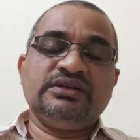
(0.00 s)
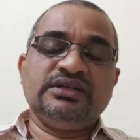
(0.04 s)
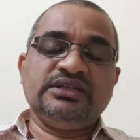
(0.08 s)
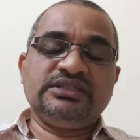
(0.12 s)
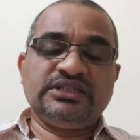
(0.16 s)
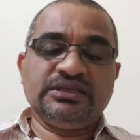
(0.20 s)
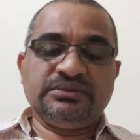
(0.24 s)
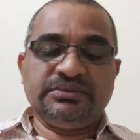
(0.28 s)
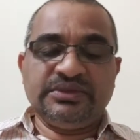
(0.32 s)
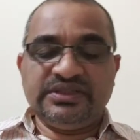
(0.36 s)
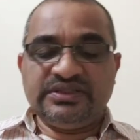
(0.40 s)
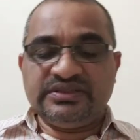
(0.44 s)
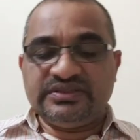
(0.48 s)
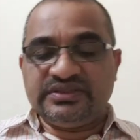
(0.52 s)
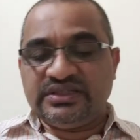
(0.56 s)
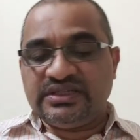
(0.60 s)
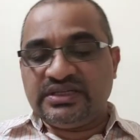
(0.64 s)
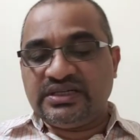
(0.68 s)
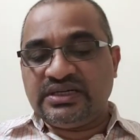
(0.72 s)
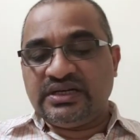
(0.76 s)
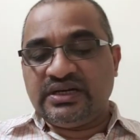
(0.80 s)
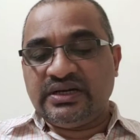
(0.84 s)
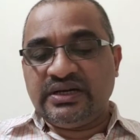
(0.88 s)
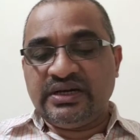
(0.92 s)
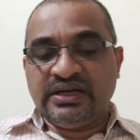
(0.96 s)
determine
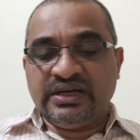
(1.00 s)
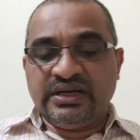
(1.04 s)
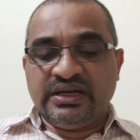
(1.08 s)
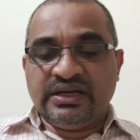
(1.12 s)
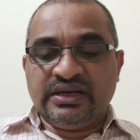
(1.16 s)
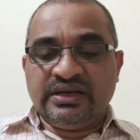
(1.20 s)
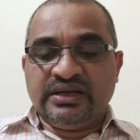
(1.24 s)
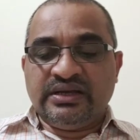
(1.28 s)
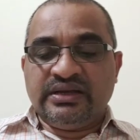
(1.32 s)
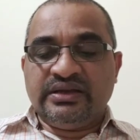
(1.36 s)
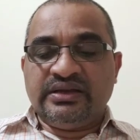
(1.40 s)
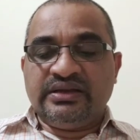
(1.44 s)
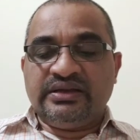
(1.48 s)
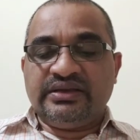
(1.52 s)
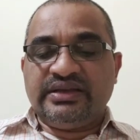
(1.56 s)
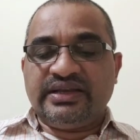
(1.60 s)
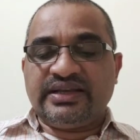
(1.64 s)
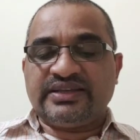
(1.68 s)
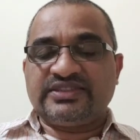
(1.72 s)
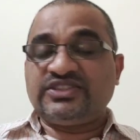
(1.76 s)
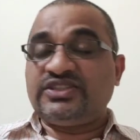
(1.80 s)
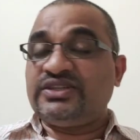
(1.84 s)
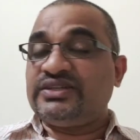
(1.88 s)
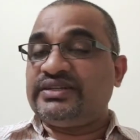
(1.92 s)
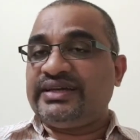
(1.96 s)
the
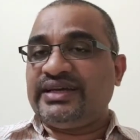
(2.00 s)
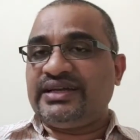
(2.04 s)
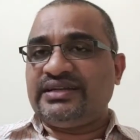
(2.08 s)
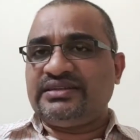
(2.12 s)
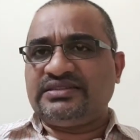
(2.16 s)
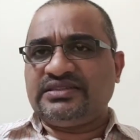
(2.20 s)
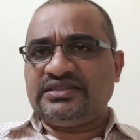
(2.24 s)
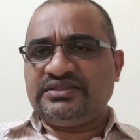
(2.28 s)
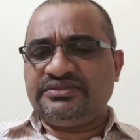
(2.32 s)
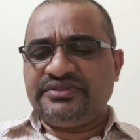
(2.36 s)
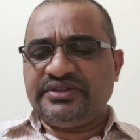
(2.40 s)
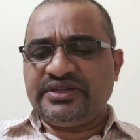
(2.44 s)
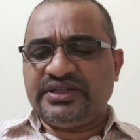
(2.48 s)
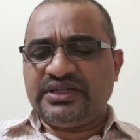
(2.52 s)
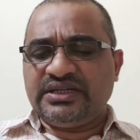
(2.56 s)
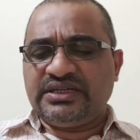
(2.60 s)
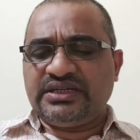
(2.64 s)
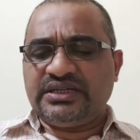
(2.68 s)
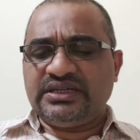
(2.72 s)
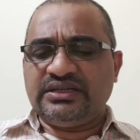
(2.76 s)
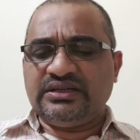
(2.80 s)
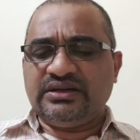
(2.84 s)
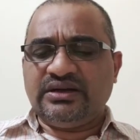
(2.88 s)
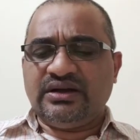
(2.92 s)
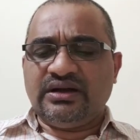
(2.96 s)
extent and
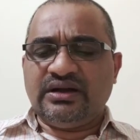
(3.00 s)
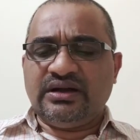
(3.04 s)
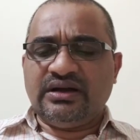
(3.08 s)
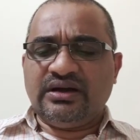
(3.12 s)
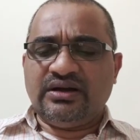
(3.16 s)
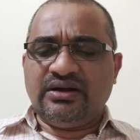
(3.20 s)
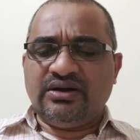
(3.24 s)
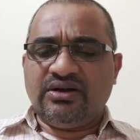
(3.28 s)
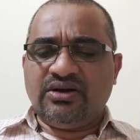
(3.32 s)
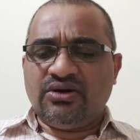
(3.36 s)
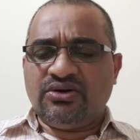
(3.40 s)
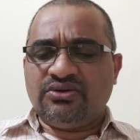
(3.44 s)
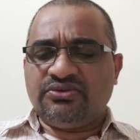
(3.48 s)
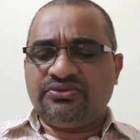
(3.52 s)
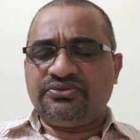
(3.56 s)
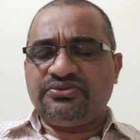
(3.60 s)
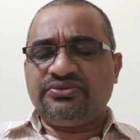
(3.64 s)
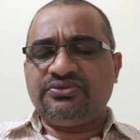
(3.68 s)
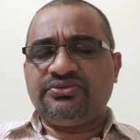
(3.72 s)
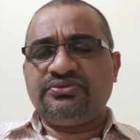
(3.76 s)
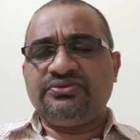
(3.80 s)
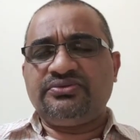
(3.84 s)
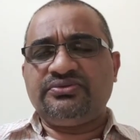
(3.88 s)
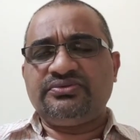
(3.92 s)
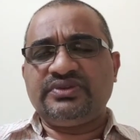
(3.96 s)
severity
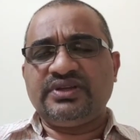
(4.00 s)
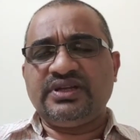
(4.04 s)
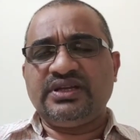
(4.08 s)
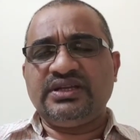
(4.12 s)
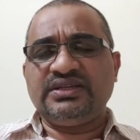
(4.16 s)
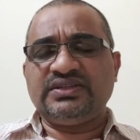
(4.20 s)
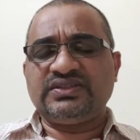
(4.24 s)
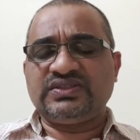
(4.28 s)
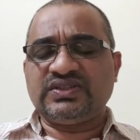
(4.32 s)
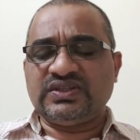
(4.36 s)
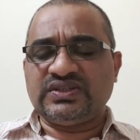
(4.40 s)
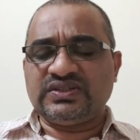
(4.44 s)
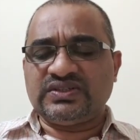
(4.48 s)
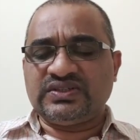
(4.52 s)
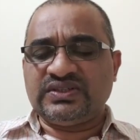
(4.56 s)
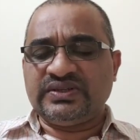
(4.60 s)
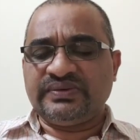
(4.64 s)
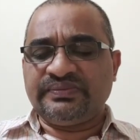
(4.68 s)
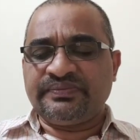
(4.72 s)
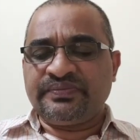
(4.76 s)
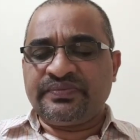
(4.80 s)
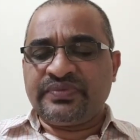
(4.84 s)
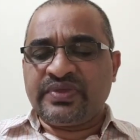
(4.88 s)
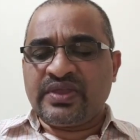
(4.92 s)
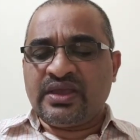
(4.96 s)
of the lesions.
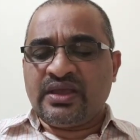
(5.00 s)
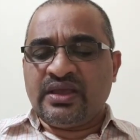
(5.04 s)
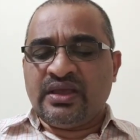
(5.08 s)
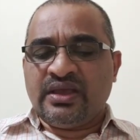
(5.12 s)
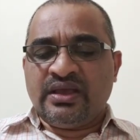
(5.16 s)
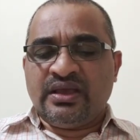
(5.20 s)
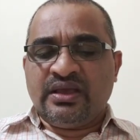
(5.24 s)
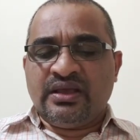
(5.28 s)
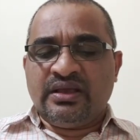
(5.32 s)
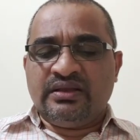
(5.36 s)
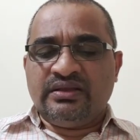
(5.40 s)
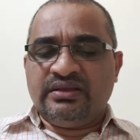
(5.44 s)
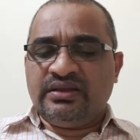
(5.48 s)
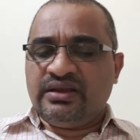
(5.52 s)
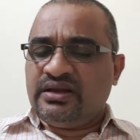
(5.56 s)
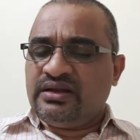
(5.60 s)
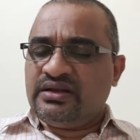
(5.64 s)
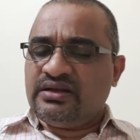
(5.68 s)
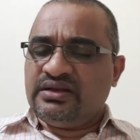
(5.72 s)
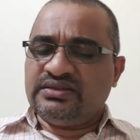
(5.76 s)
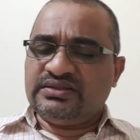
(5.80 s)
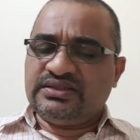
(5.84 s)
Then